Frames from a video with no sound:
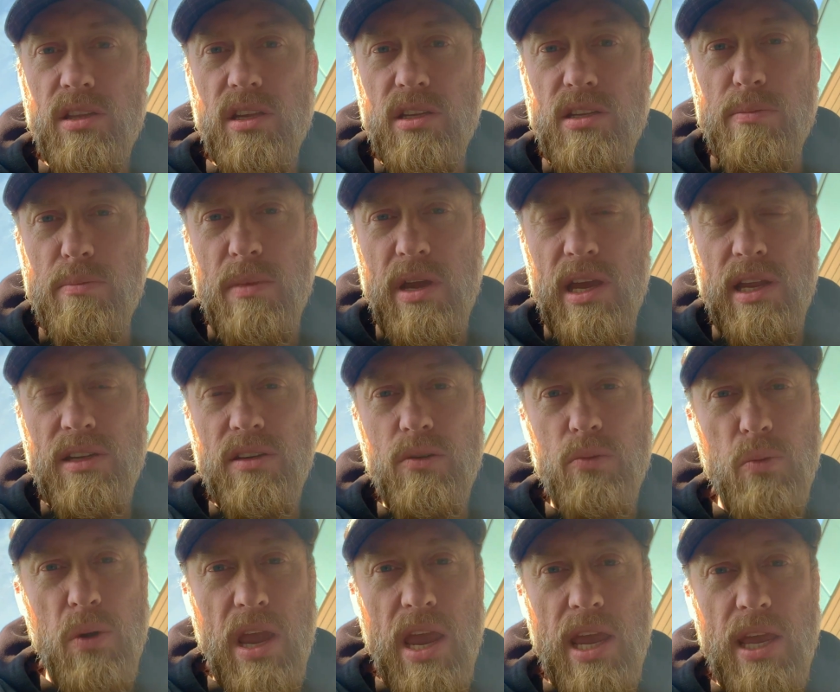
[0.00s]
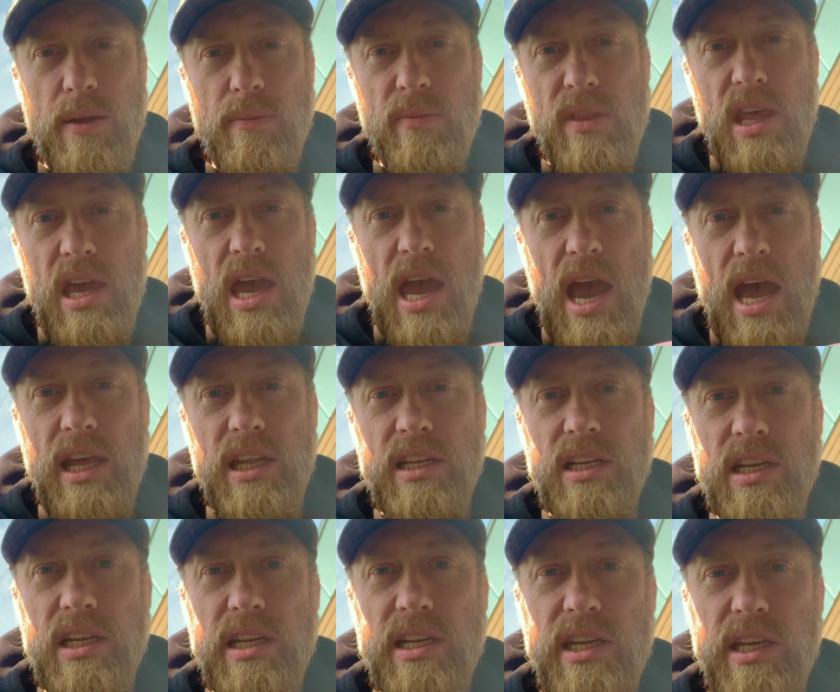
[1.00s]
demand away
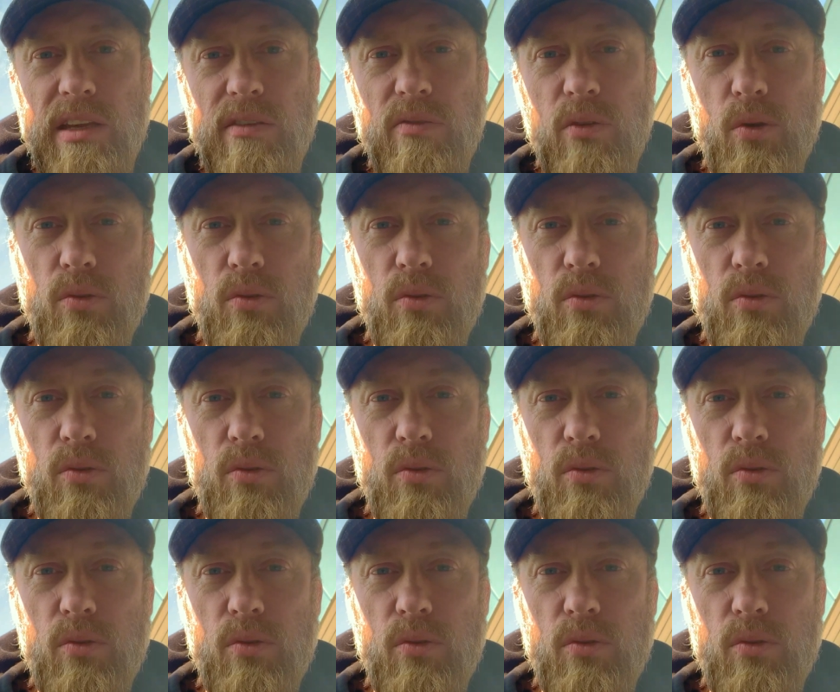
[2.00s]
and leave